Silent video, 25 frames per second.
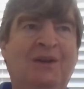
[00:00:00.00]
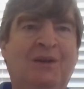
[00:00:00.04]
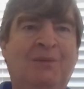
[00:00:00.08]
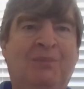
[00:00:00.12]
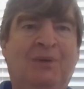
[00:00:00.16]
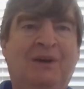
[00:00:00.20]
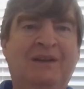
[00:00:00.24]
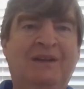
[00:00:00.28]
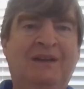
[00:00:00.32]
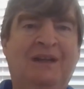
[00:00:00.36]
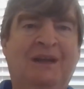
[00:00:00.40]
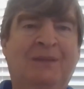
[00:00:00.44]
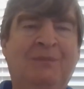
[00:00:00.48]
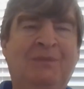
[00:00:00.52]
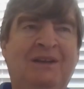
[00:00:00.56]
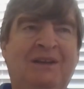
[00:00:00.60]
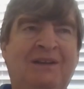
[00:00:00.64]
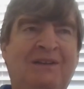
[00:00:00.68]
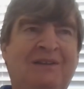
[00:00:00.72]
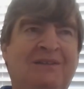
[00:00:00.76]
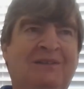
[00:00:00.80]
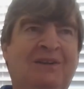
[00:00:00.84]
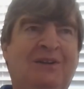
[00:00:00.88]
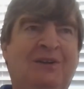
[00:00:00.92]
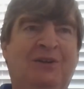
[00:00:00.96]
But, I
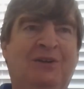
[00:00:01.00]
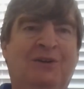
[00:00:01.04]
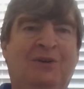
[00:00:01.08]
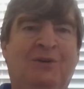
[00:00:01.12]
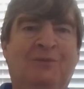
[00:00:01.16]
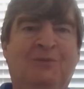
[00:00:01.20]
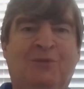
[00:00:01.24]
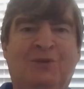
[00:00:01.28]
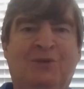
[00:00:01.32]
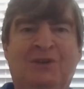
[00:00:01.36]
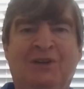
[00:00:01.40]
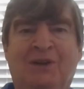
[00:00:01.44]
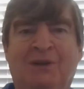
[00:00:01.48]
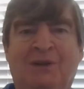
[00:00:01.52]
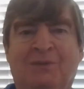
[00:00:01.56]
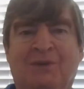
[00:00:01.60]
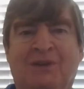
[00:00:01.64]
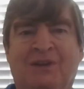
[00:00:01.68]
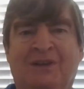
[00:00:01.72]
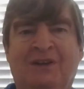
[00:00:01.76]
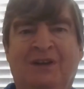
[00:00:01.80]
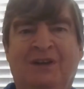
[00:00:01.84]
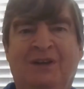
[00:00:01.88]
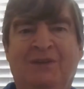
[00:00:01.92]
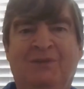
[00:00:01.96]
mean, you know, we're dealing with
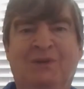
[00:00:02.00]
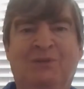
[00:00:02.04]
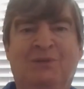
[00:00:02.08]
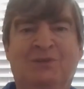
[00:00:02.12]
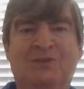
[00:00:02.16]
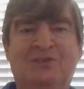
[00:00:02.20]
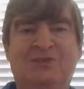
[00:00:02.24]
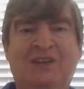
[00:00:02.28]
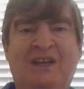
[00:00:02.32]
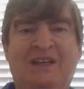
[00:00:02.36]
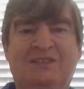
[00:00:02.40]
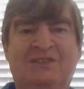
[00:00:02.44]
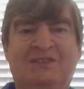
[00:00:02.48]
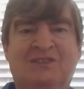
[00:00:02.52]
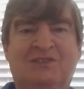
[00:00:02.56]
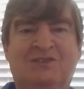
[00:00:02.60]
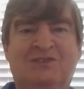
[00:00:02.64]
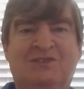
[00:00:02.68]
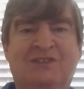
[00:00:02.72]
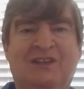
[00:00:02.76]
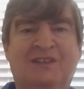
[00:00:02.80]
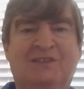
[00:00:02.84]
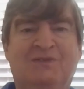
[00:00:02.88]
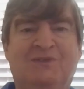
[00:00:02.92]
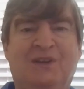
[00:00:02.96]
a country which has
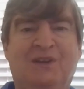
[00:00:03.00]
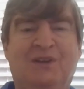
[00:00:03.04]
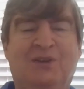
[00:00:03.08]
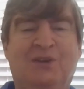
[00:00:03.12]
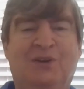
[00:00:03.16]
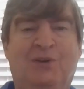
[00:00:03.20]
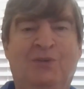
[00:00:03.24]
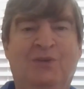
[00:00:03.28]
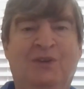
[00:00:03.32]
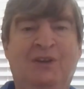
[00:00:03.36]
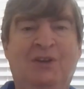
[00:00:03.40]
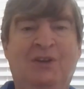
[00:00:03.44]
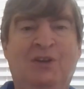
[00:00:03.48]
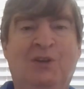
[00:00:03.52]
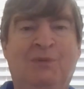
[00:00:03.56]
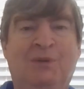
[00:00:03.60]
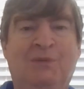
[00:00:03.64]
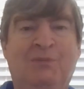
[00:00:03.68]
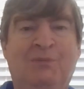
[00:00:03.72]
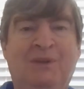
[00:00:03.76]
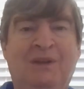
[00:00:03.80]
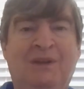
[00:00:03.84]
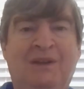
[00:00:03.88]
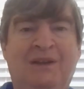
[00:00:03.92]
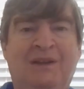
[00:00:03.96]
successfully cloned a
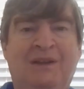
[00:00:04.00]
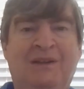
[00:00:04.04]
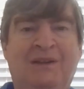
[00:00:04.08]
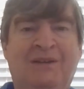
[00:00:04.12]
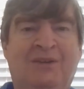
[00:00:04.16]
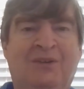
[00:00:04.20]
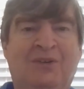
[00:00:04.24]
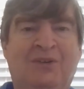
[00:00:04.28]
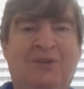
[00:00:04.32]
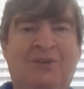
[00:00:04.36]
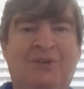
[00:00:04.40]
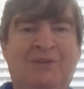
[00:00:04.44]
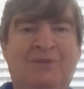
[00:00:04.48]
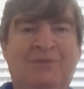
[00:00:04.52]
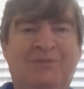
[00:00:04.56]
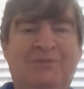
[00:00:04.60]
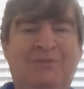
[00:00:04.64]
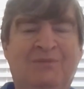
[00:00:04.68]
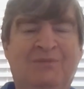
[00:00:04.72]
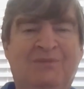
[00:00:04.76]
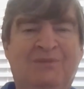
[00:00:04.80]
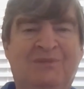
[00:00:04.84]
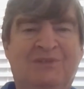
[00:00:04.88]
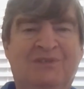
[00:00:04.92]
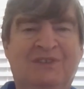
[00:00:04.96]
human being, although
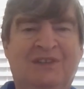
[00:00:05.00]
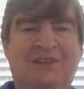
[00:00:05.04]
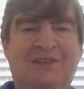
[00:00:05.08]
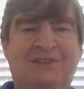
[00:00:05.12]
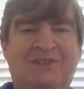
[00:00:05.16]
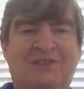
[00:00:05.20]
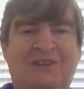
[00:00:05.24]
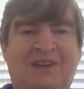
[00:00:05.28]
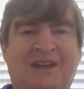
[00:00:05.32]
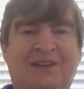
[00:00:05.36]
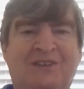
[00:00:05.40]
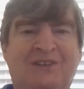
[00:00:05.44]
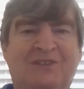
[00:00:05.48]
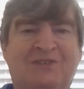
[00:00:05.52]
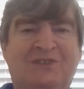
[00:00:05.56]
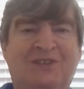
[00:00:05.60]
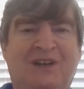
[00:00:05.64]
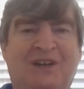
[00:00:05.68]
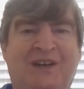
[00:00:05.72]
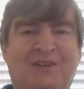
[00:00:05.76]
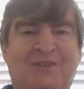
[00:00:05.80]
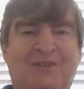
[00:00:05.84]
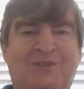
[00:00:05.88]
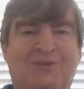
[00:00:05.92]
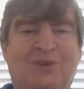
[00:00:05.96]
the scientists
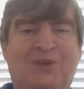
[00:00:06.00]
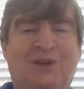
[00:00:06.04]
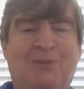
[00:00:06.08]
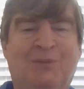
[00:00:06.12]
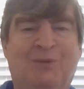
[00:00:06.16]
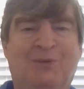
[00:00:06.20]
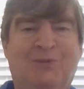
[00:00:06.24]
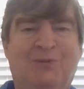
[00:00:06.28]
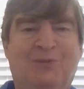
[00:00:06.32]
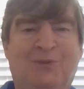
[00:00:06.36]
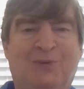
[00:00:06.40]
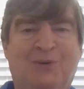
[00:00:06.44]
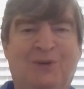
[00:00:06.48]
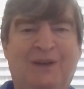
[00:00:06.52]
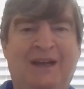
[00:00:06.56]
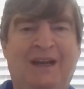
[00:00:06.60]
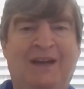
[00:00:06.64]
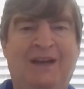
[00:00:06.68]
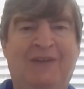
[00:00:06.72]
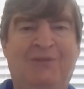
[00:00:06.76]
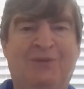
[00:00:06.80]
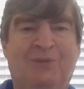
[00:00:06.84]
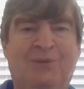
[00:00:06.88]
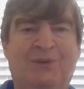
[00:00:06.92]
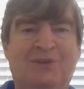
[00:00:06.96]
got in trouble for it
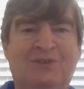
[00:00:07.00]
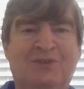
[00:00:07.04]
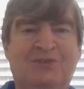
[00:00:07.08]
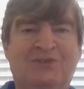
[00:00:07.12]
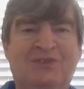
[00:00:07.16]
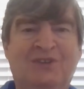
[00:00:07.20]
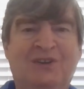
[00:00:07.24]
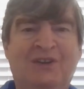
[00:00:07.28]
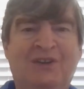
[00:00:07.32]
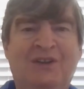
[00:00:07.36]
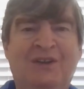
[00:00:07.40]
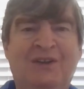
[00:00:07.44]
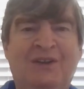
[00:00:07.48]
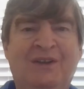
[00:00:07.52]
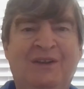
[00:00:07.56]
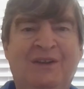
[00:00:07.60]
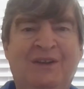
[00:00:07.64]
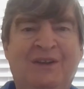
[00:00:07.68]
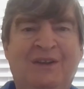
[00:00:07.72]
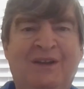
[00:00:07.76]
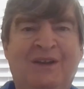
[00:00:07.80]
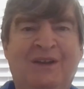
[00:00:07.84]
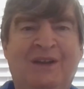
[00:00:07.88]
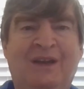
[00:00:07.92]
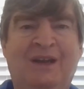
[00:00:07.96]
afterwards.
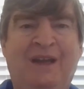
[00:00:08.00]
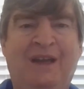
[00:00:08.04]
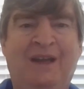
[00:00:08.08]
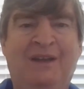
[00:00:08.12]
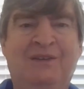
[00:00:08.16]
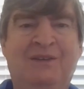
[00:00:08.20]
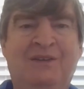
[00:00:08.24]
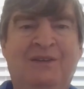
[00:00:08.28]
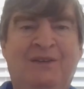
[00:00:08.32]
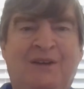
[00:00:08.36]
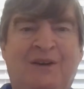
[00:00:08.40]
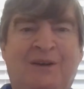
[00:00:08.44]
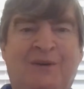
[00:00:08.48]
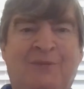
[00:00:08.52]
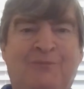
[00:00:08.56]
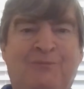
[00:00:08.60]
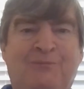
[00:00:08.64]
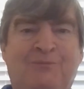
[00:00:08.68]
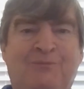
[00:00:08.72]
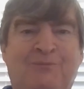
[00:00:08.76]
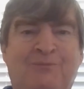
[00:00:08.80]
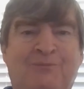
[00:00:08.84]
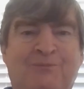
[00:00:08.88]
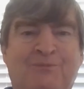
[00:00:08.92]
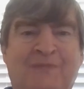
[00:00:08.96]
And
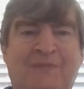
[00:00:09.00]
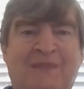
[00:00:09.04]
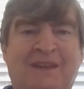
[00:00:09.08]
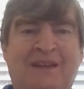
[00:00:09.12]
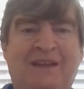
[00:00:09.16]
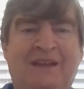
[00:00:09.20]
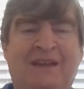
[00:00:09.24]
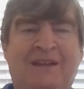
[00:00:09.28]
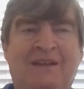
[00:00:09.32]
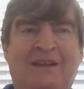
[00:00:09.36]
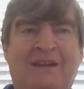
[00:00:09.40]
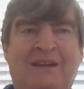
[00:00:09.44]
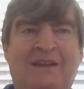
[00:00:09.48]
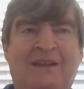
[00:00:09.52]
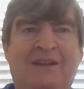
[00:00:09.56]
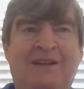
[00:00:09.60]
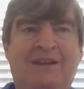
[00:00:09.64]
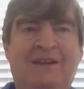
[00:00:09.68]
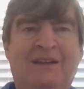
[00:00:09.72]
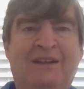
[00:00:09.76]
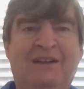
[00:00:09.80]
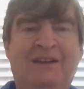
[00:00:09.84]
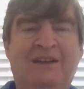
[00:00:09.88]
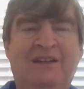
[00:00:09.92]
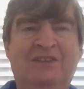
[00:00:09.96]

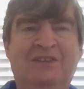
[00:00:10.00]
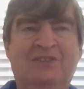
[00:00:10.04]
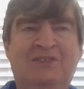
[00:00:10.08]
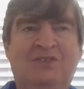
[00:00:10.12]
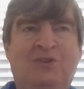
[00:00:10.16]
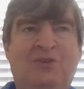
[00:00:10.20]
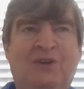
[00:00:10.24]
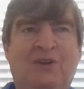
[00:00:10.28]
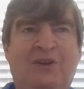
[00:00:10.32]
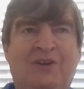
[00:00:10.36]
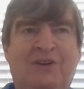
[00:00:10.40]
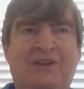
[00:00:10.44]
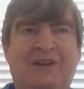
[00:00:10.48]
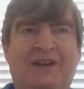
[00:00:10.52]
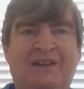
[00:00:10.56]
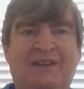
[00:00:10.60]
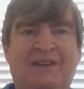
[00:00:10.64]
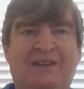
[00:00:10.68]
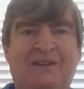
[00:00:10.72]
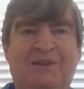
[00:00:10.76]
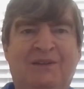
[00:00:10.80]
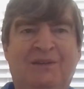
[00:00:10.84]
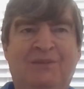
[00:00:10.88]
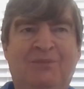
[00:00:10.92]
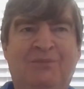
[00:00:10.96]
it is clear
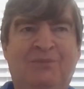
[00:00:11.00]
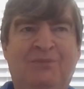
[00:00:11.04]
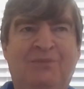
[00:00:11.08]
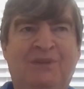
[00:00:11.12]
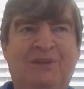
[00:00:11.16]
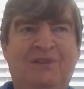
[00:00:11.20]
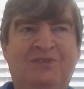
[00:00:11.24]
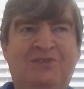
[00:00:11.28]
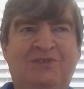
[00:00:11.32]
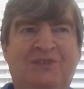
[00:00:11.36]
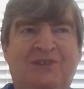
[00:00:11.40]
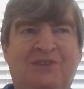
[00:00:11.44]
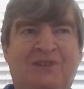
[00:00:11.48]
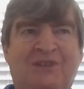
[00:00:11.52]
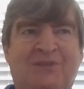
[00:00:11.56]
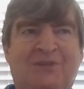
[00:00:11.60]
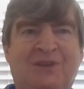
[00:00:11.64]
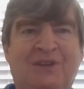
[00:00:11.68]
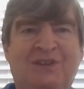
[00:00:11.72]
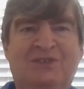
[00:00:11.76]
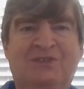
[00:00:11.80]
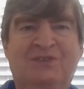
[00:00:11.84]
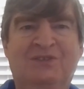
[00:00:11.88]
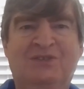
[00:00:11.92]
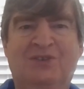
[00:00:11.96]
cut that the
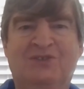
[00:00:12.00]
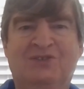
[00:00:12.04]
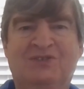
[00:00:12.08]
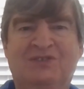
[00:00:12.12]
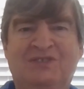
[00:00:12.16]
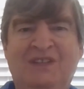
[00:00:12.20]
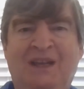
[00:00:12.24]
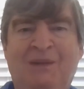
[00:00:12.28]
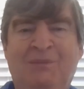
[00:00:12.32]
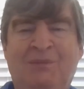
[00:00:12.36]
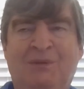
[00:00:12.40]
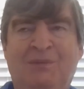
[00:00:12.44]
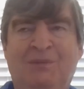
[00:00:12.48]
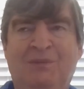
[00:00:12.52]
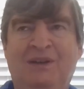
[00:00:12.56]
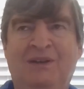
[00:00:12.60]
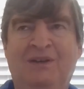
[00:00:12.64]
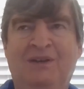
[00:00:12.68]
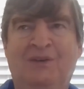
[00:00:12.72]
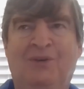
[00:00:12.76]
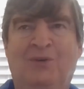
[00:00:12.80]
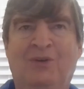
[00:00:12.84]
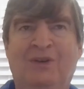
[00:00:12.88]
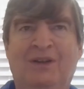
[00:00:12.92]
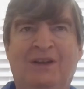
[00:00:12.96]
research seemed to
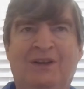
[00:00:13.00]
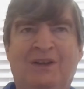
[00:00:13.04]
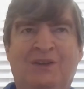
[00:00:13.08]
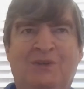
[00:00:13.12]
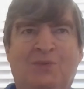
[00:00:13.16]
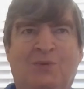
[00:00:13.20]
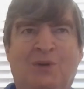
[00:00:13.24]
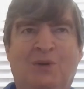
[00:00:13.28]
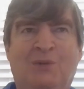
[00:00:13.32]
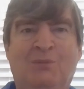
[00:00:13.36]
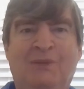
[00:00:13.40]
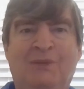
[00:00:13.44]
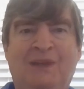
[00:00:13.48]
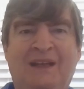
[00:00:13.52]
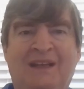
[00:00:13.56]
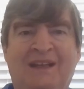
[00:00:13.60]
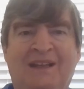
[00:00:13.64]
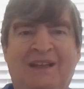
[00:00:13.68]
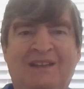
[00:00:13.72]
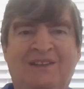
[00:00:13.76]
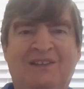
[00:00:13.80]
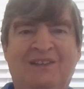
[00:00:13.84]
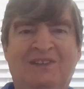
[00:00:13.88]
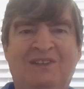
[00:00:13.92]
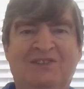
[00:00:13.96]
be oriented toward
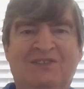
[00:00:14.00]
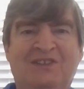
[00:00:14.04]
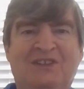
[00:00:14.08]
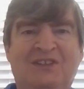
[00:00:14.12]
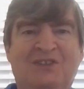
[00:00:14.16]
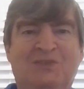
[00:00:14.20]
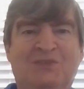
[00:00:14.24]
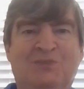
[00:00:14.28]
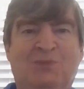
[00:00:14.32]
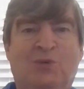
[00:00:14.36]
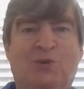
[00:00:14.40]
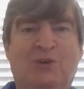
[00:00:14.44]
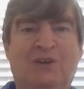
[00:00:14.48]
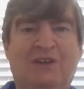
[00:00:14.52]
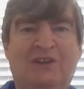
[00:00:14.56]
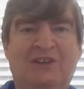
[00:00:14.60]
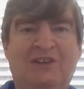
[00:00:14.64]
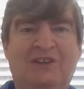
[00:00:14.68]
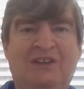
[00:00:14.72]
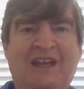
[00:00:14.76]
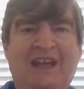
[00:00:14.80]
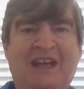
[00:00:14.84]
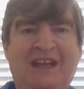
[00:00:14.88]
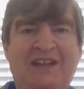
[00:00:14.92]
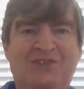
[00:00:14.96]
making the disease more
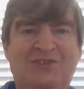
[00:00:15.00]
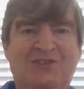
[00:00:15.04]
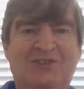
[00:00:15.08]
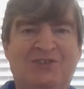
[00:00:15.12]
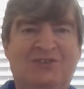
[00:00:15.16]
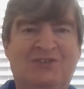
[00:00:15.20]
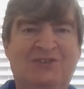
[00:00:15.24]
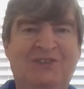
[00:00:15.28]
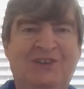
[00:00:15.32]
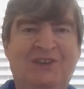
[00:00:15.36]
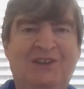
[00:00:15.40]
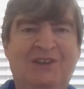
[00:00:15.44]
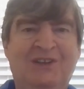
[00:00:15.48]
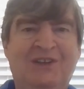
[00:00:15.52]
contagious.